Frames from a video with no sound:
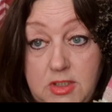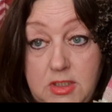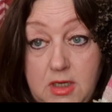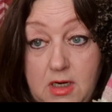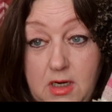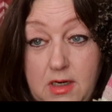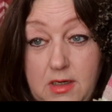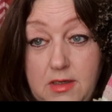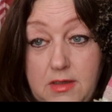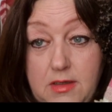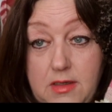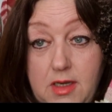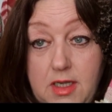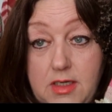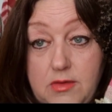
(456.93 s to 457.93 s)
yarn.
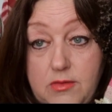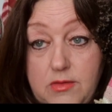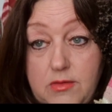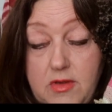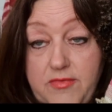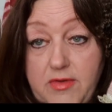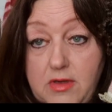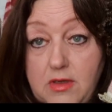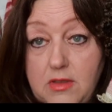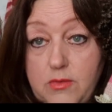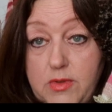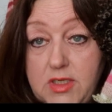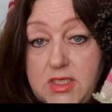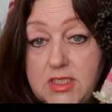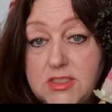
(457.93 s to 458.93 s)
I don't know if the
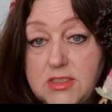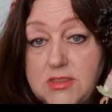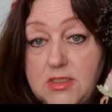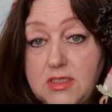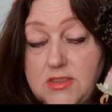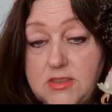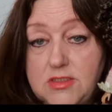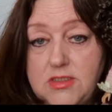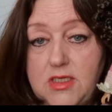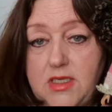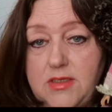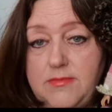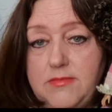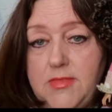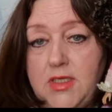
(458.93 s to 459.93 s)
colorway is the
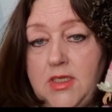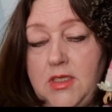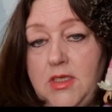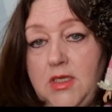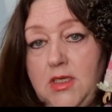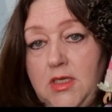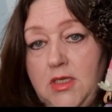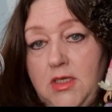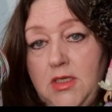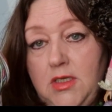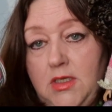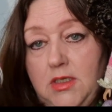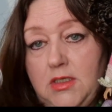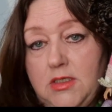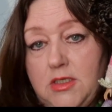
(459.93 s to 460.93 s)
same.
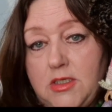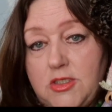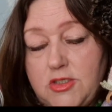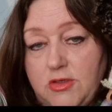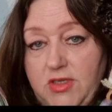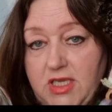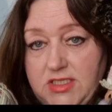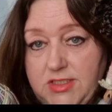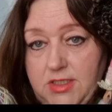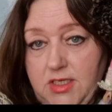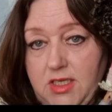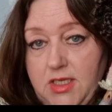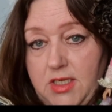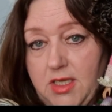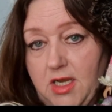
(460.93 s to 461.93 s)
So
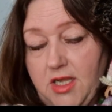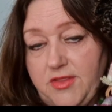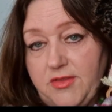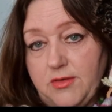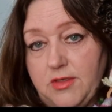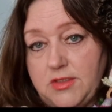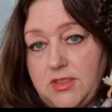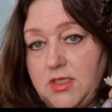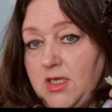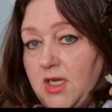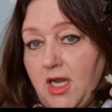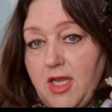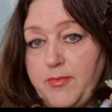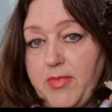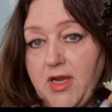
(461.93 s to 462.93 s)
yesterday I thought
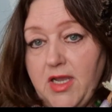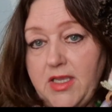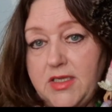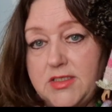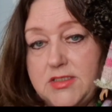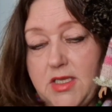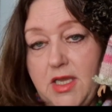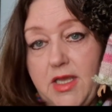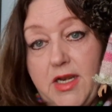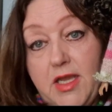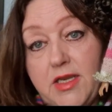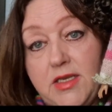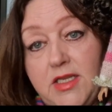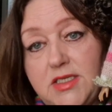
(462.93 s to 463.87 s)
I buy it, and I